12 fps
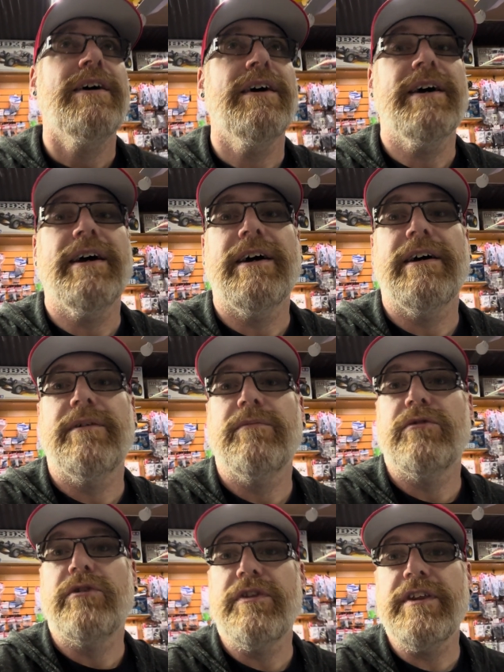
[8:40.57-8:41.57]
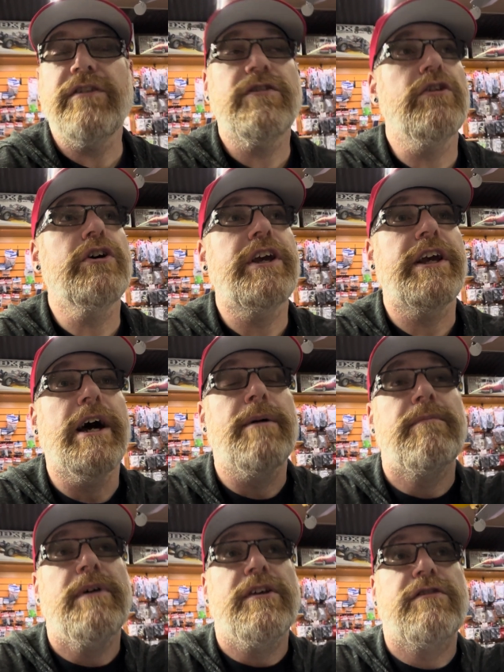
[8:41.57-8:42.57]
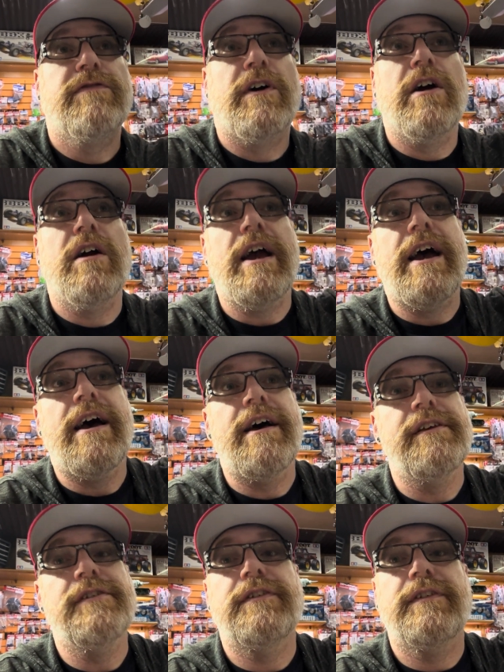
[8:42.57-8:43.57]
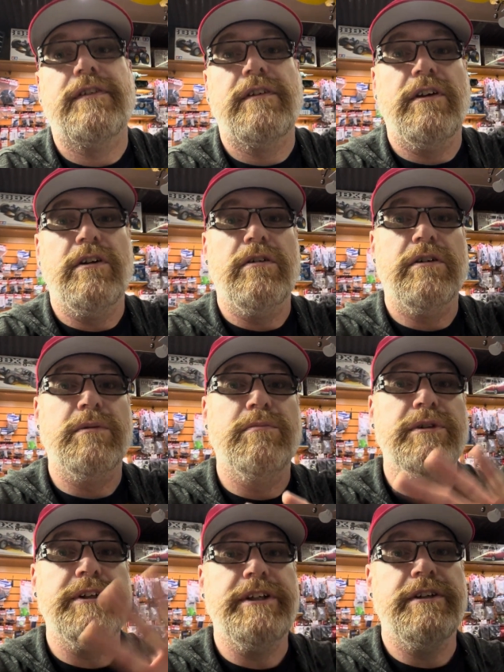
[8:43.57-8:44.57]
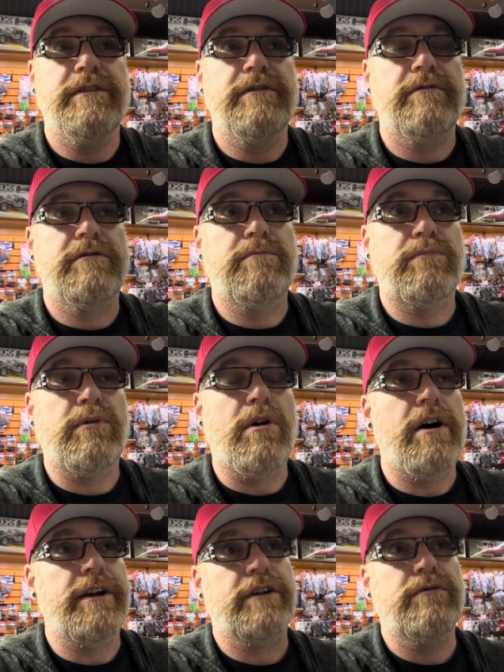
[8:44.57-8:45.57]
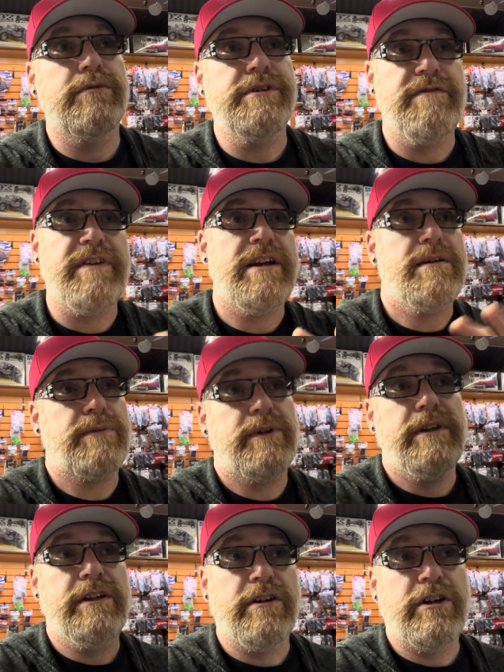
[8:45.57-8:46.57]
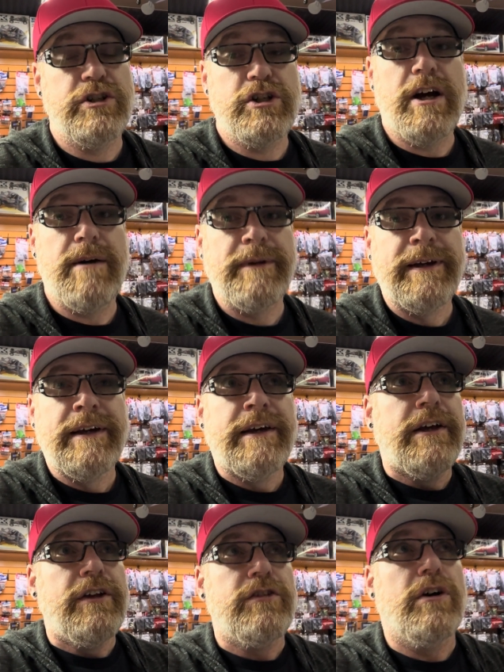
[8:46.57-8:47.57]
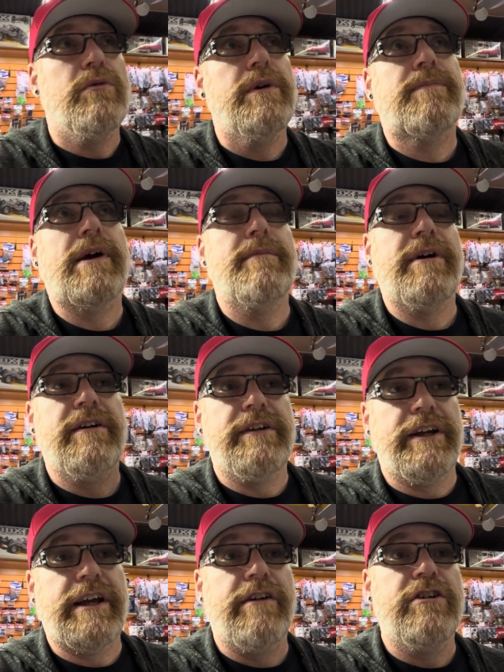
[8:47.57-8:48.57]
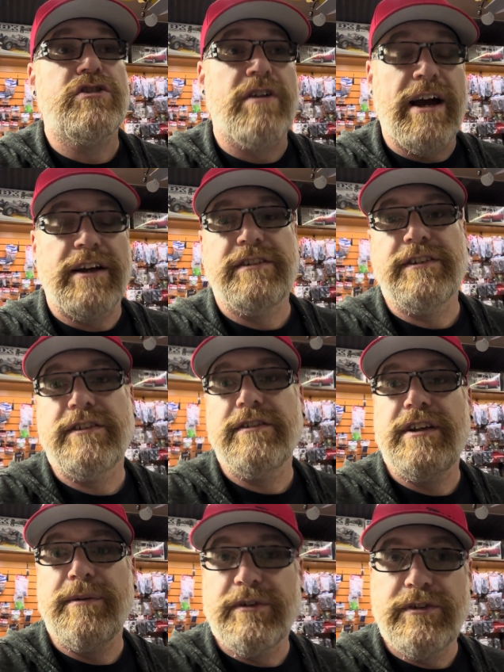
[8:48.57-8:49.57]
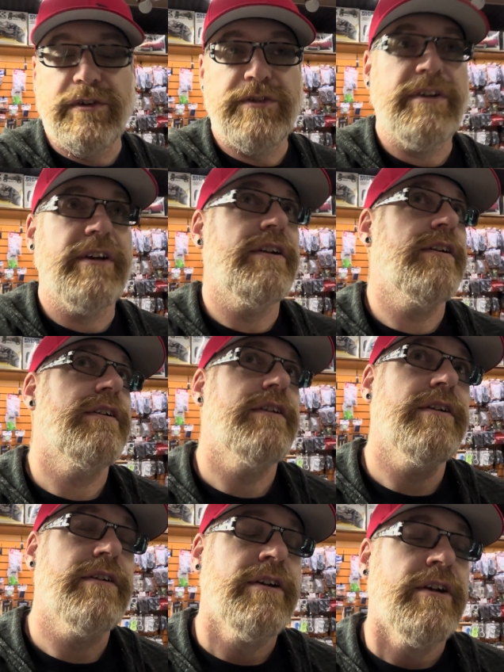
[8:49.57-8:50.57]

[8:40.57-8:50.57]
So things are looking up as far as, you know, a complete product revamp in our shop. So we primarily carry Traxxas and Team Associated and